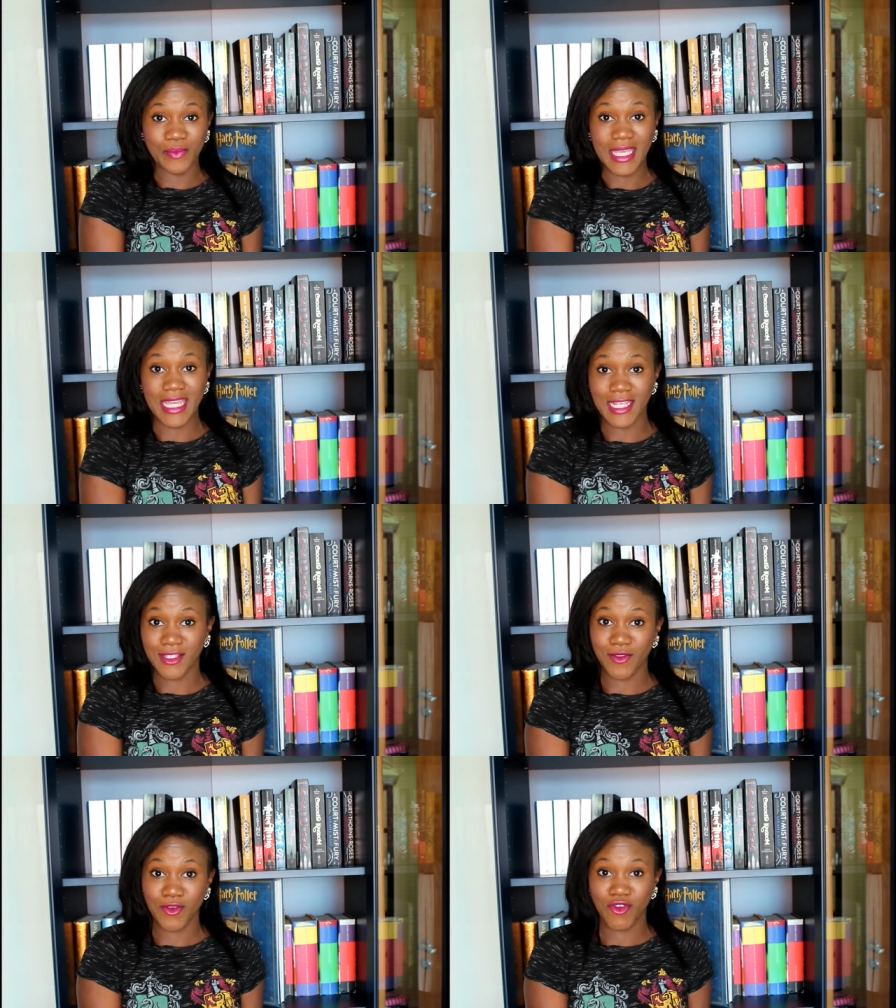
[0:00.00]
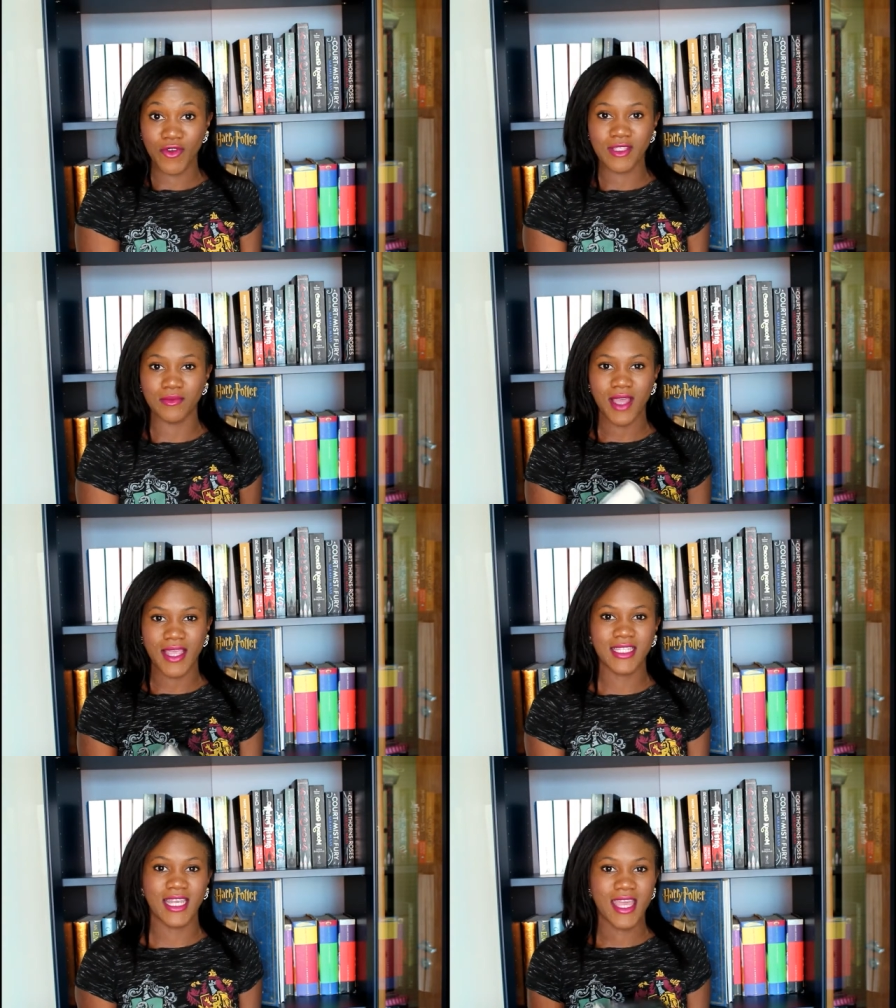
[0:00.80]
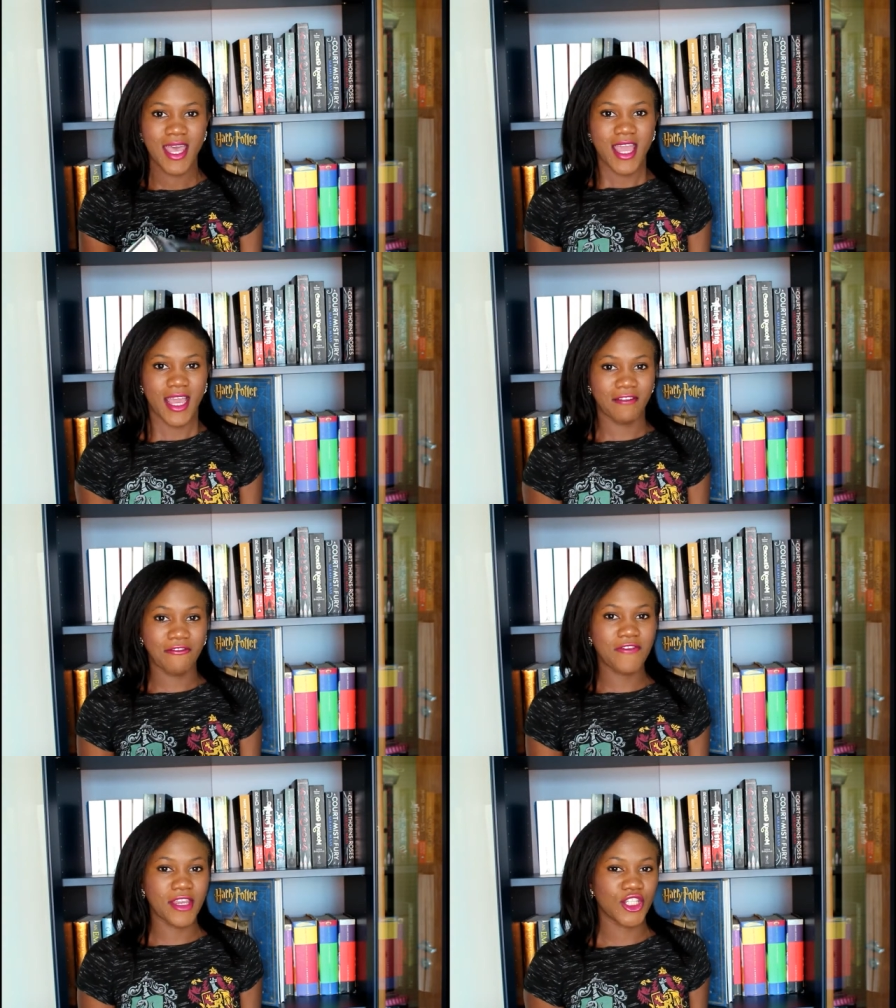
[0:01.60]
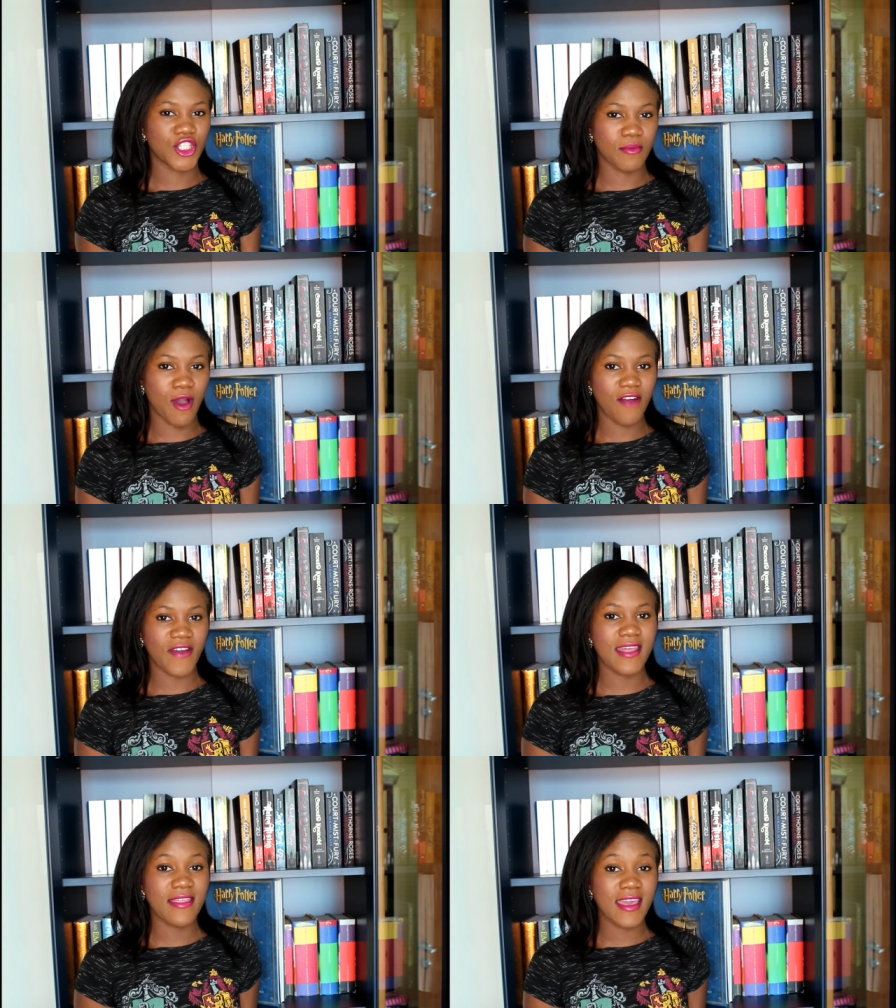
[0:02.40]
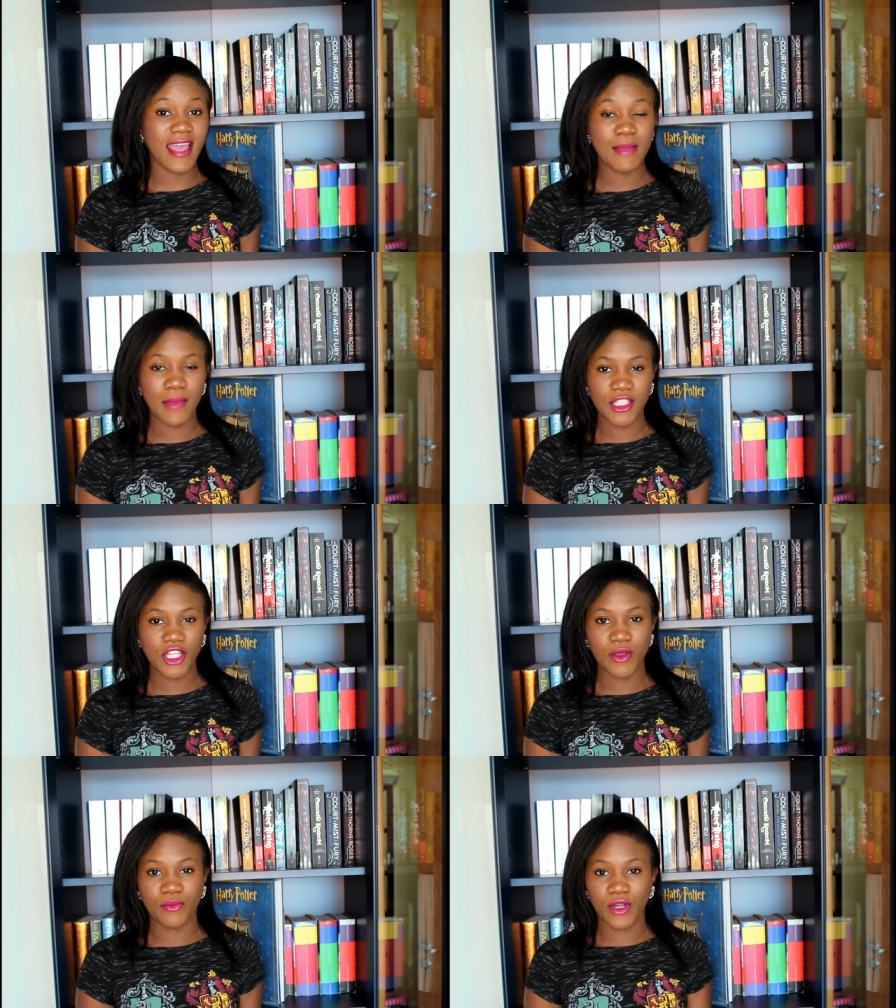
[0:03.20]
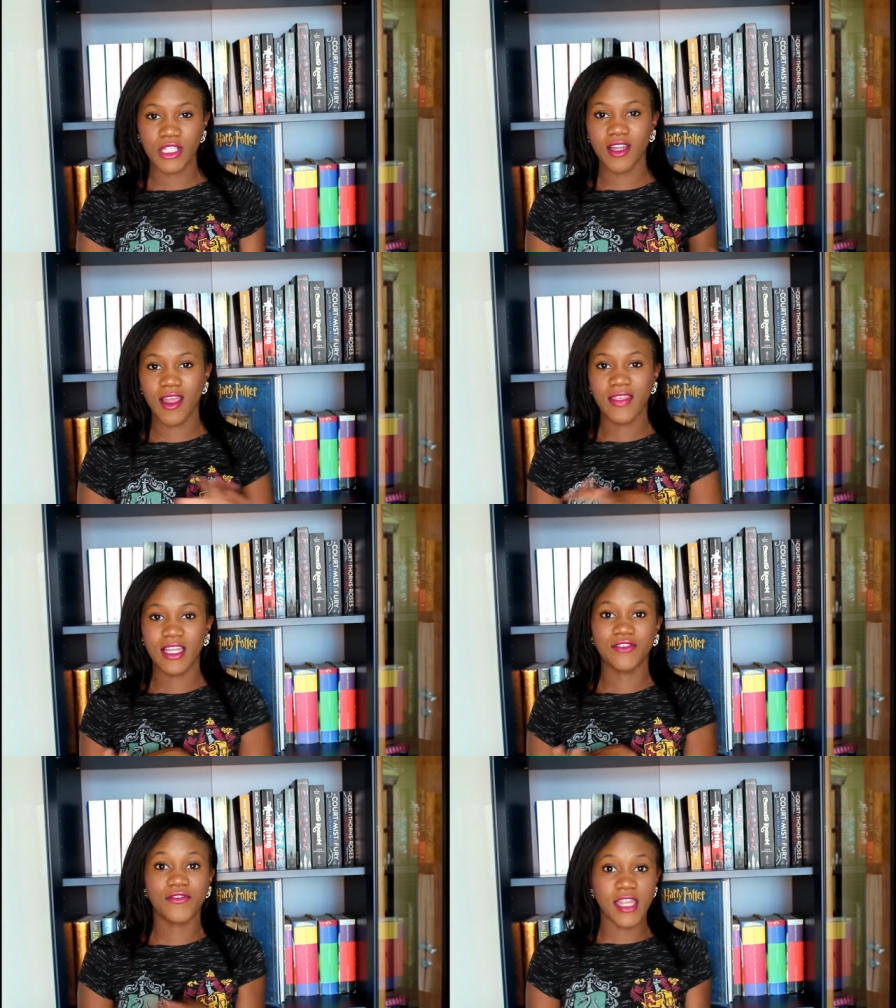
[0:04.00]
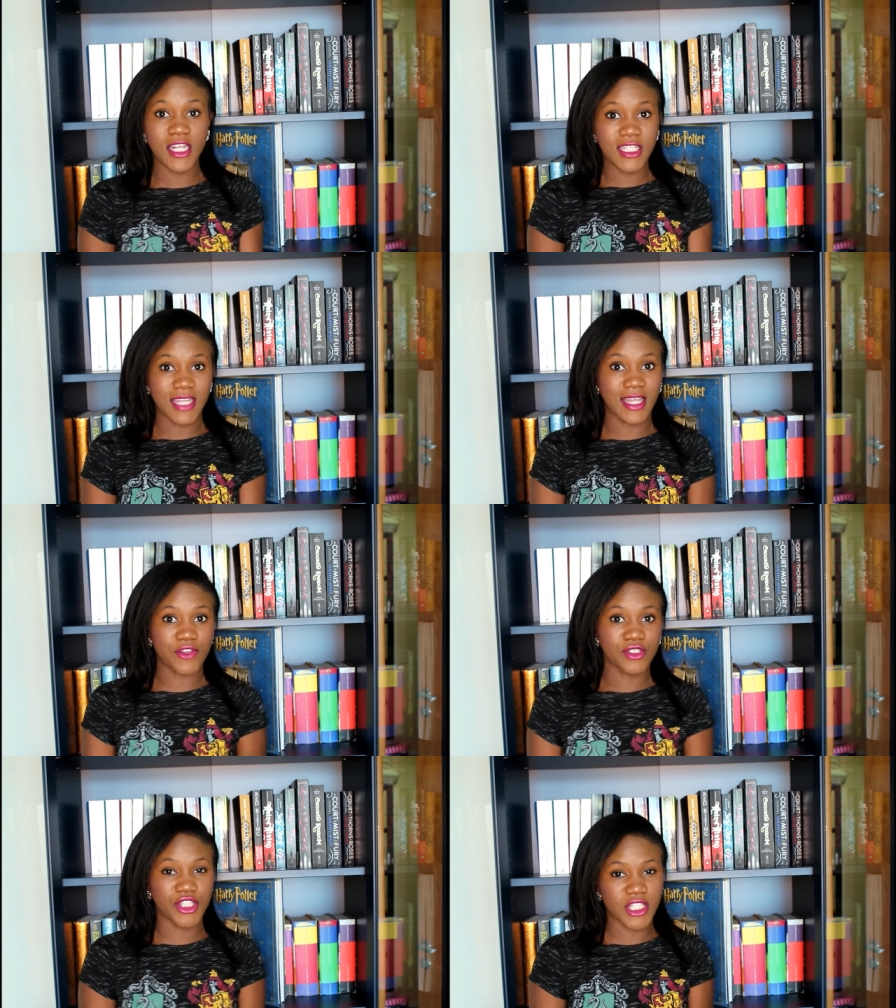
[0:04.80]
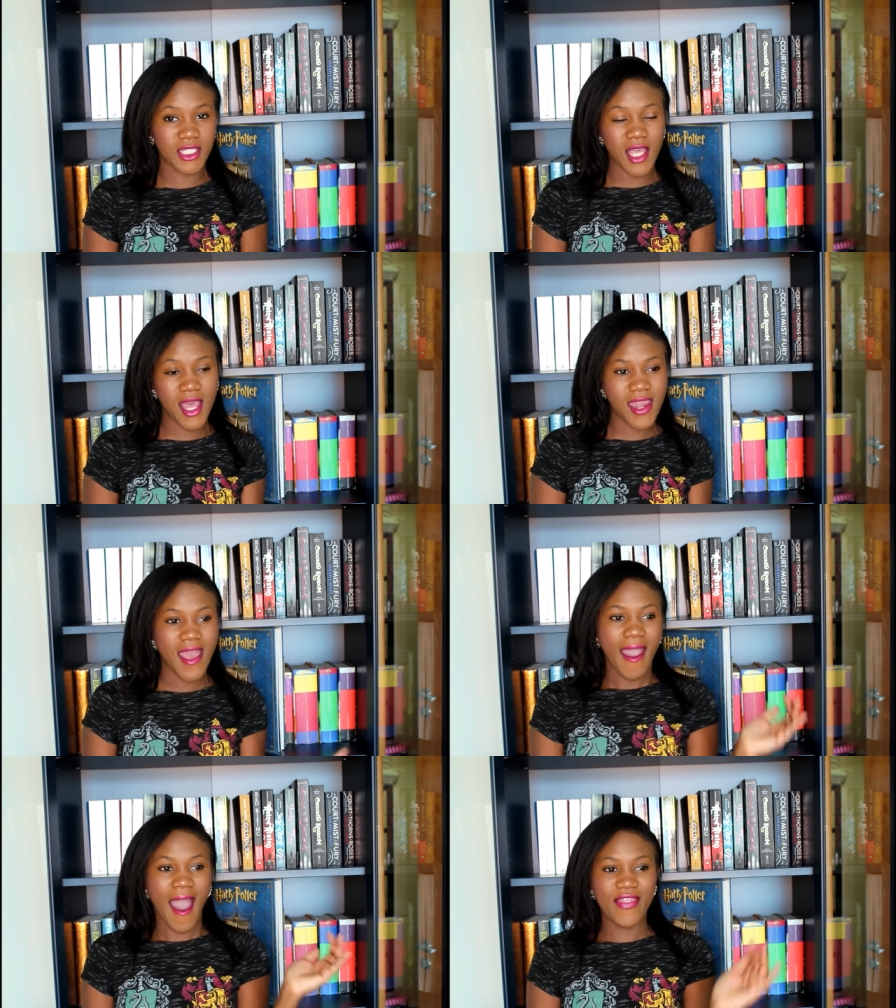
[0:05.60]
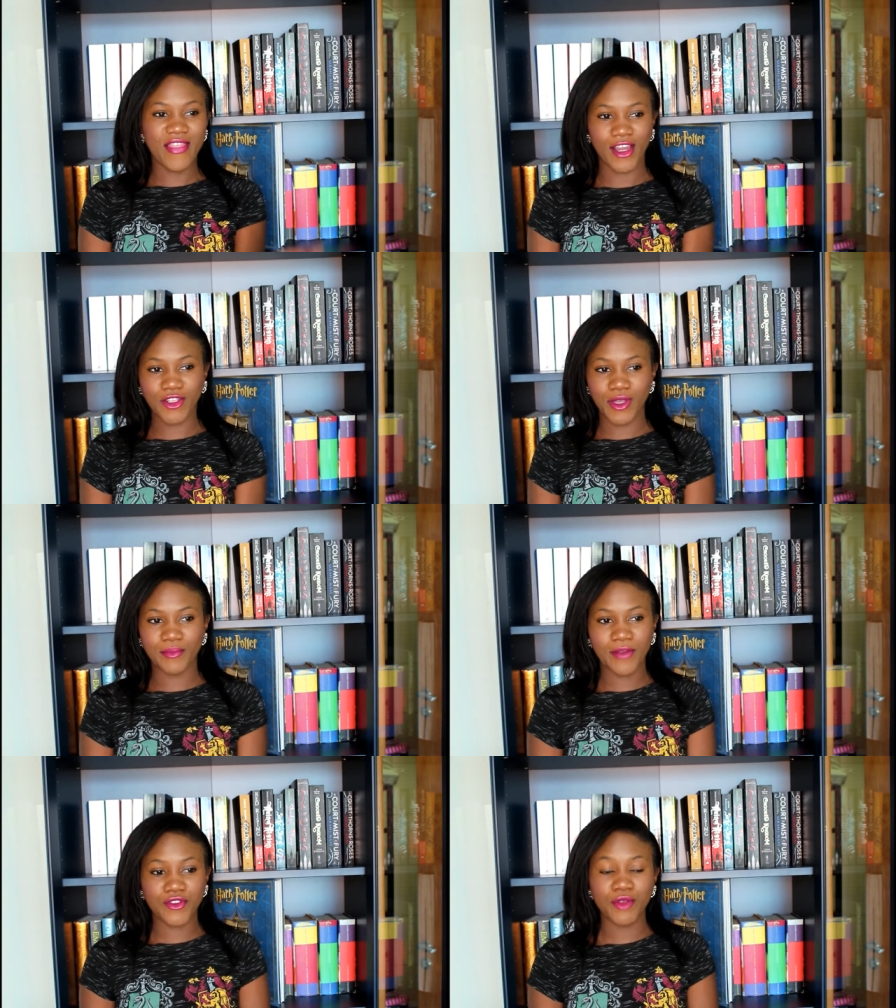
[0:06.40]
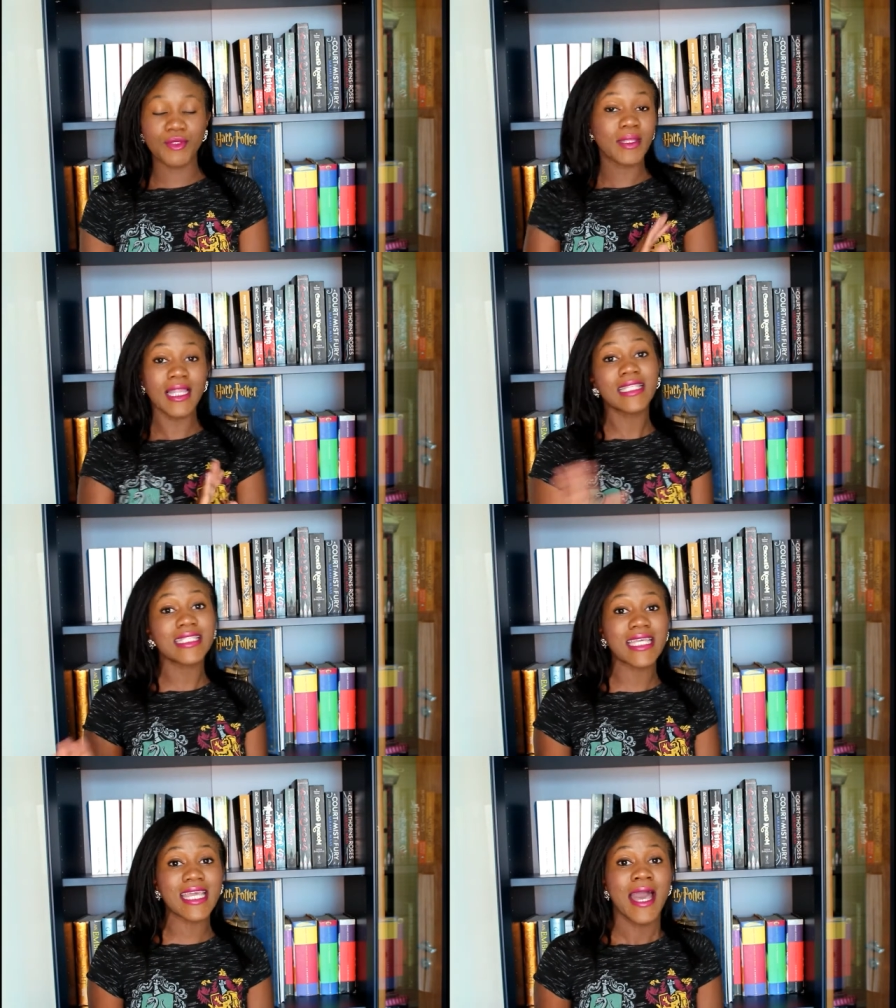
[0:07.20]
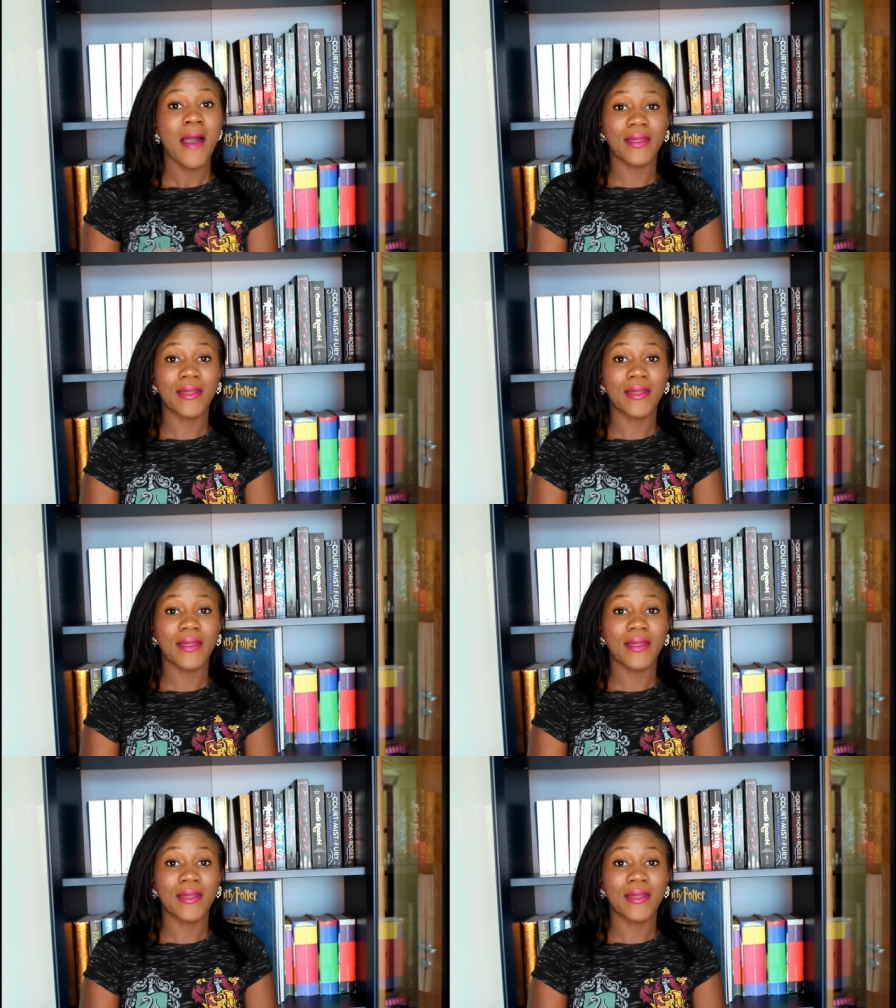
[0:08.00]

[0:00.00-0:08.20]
beginnings of those stories. I'm dying to like kind of finish them off. I think I might start with Morningstar and then it's finished, like that trilogy's done, and then I'll do Empire Storms, but let's see.